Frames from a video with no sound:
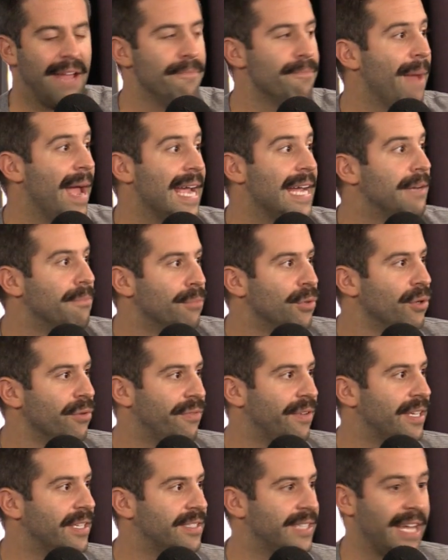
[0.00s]
they made
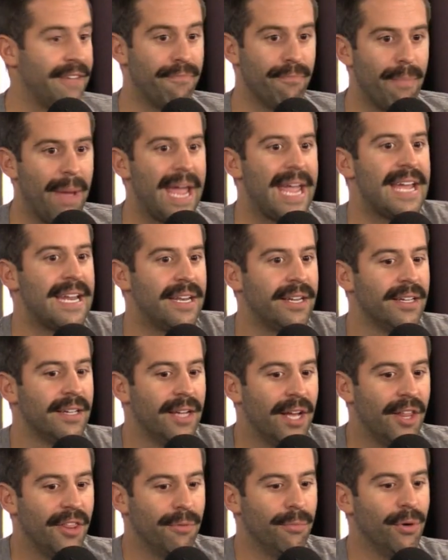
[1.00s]
movies. They've made
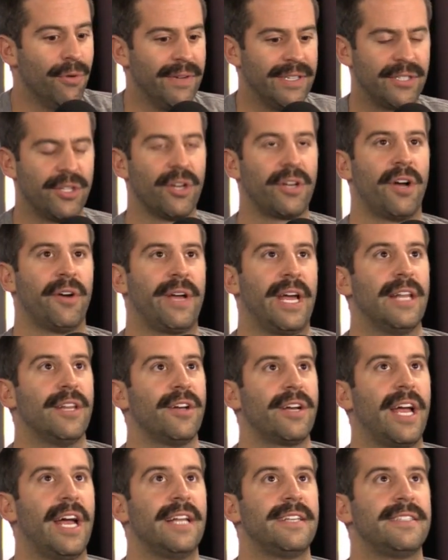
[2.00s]
the movies. Look, okay,
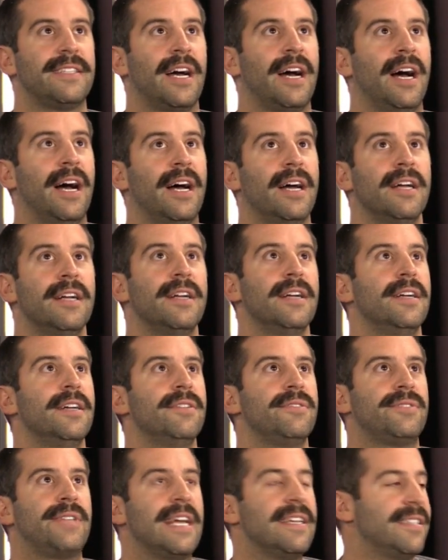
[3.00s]
look at uh,
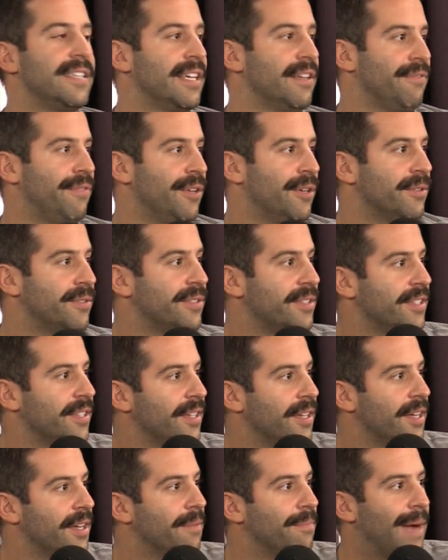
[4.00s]
Dazed and Confused.
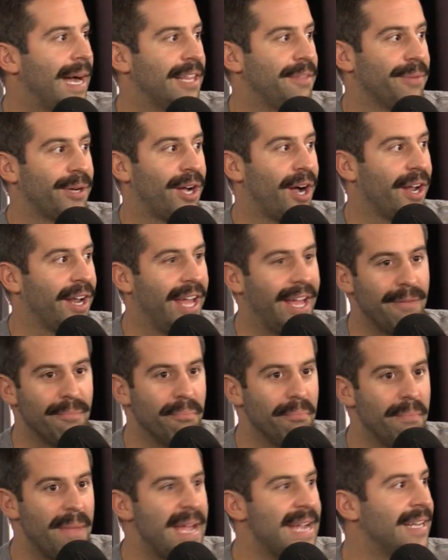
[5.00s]
Mm. Matthew McConaughey
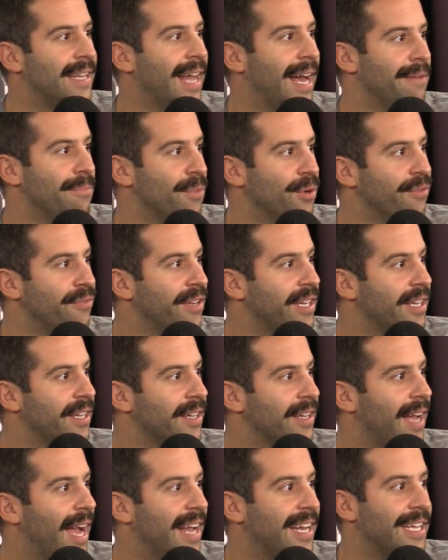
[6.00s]
made that movie,
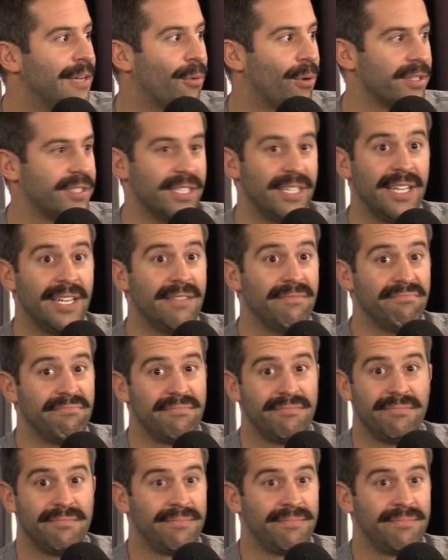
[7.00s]
and he wasn't in,